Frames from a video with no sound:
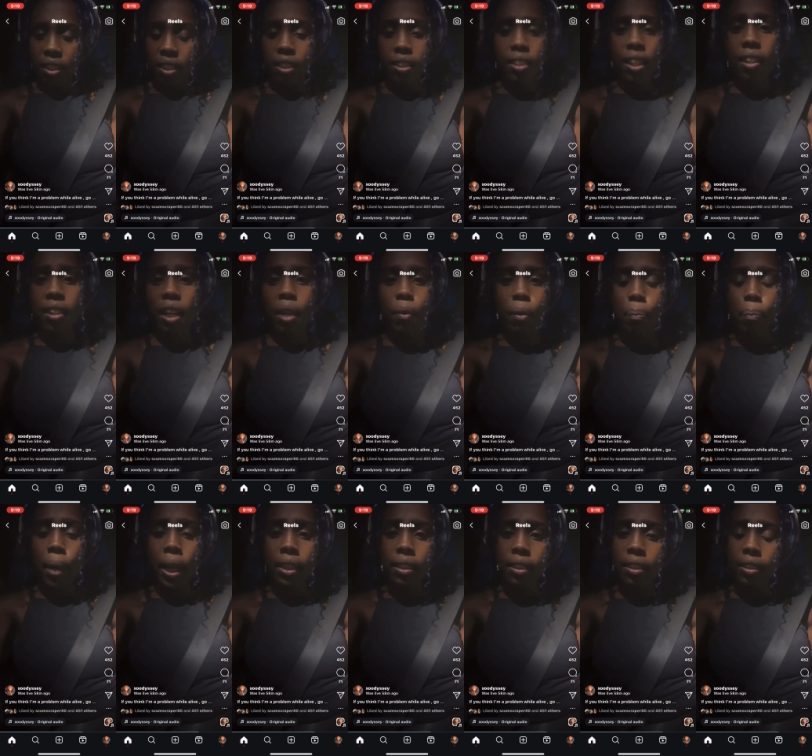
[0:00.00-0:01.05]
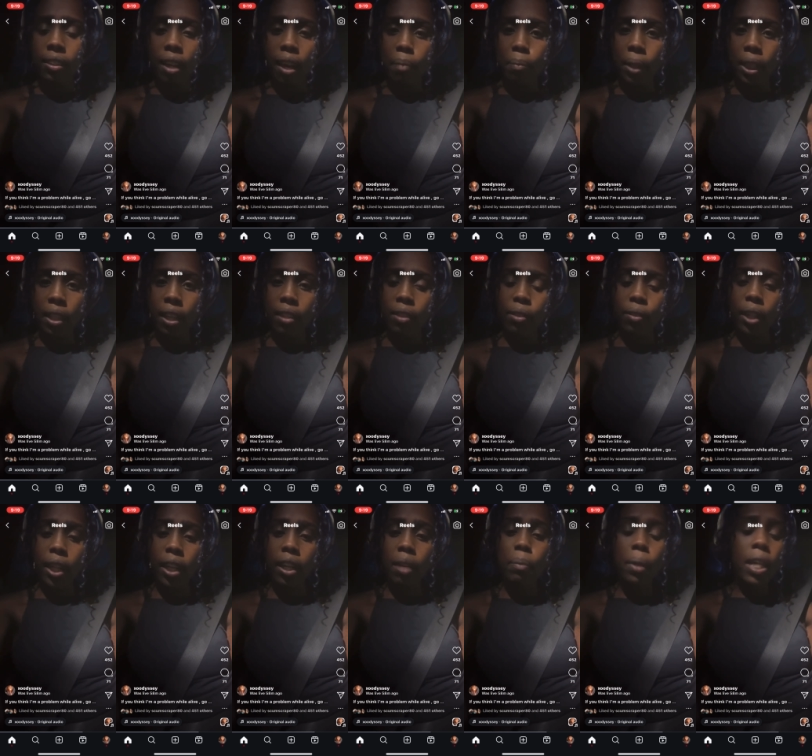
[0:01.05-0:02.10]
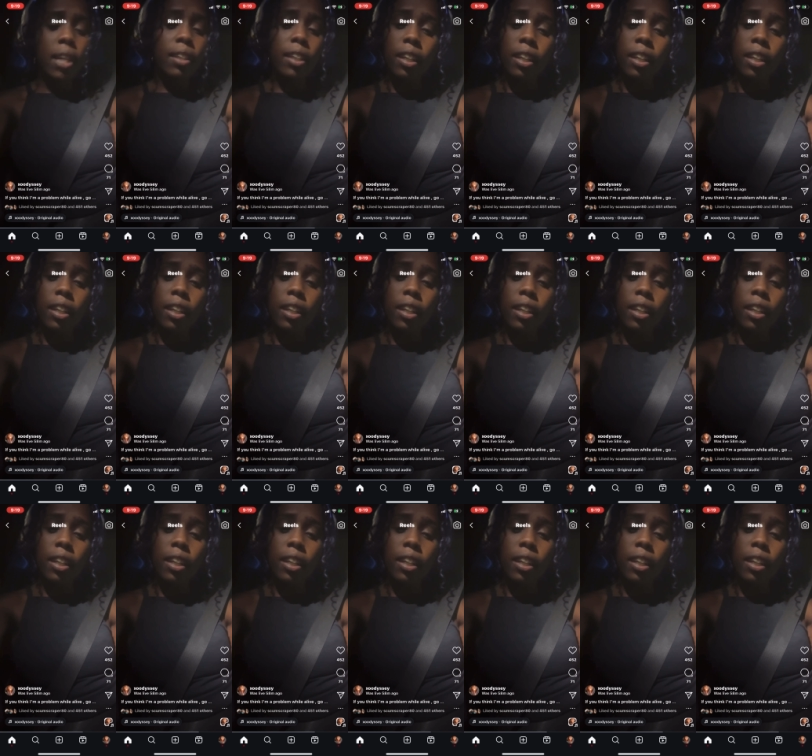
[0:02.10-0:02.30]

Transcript: He said there were buses coming at 3 a.m.